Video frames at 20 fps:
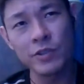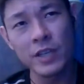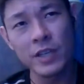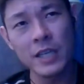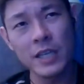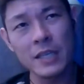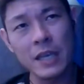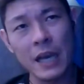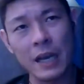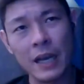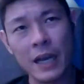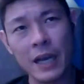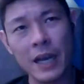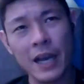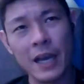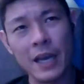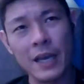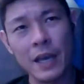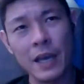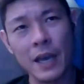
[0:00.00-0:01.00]
young,
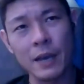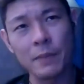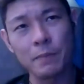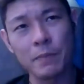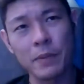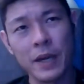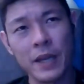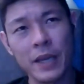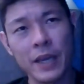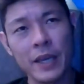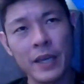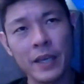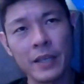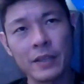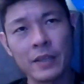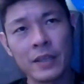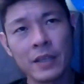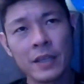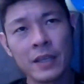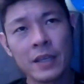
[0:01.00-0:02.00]
I played
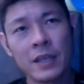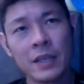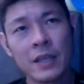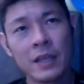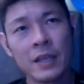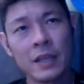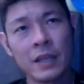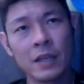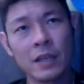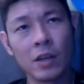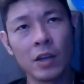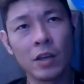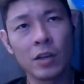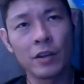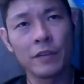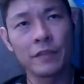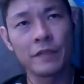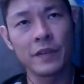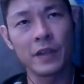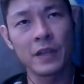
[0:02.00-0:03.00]
a lot
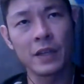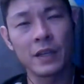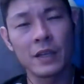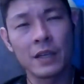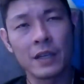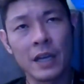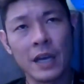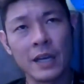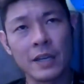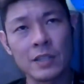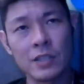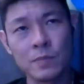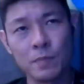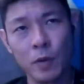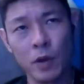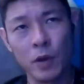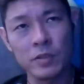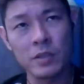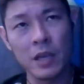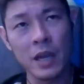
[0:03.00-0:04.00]
of other
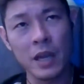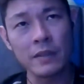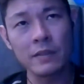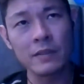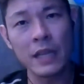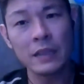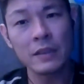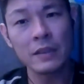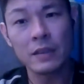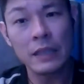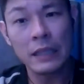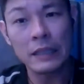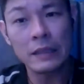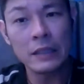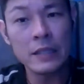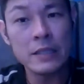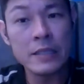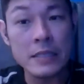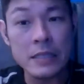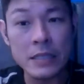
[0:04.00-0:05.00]
sports.
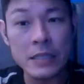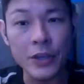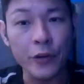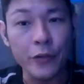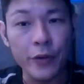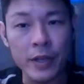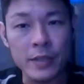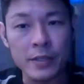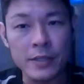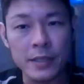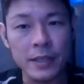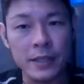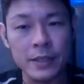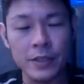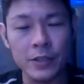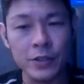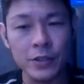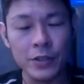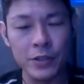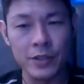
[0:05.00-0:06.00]
Nothing serious,
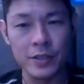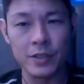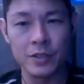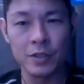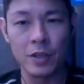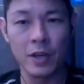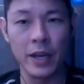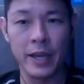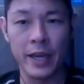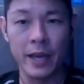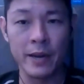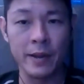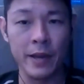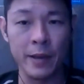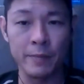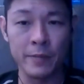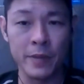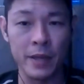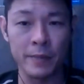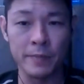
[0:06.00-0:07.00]
you know. It's not like I'm
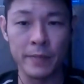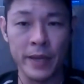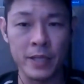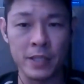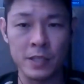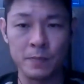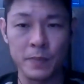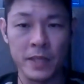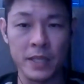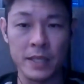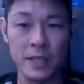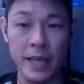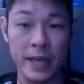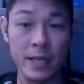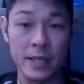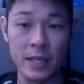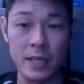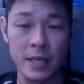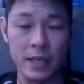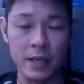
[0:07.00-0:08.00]
an expert in
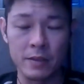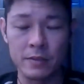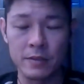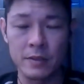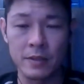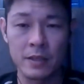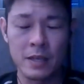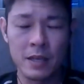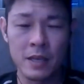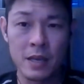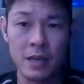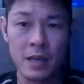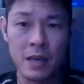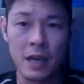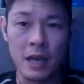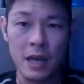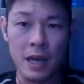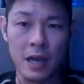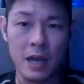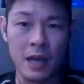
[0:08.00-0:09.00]
anything else.
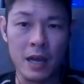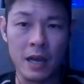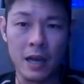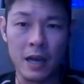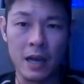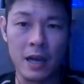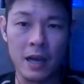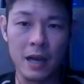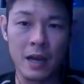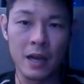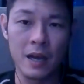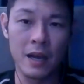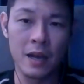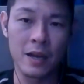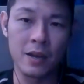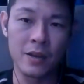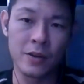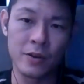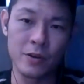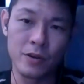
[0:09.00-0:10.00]
You
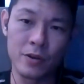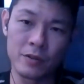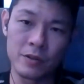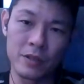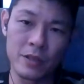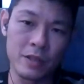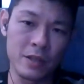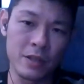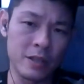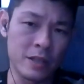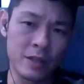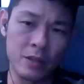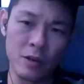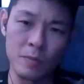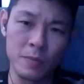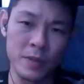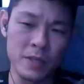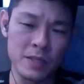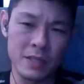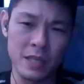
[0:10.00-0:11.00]
know, the
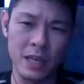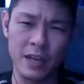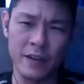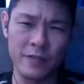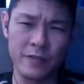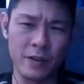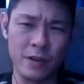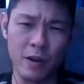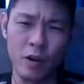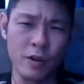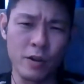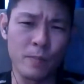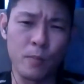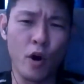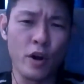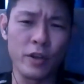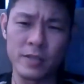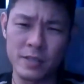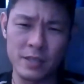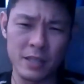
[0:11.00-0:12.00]
normal stuff, all the
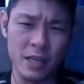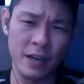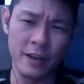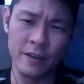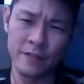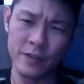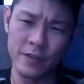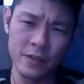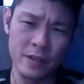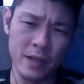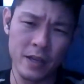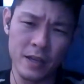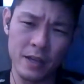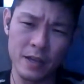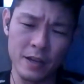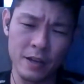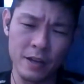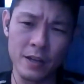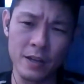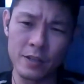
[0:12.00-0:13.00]
boys stuff,
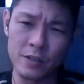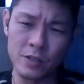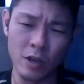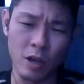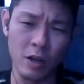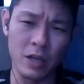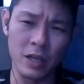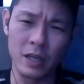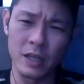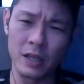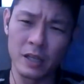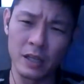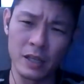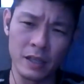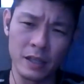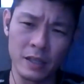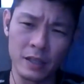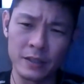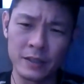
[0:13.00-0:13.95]
the soccer,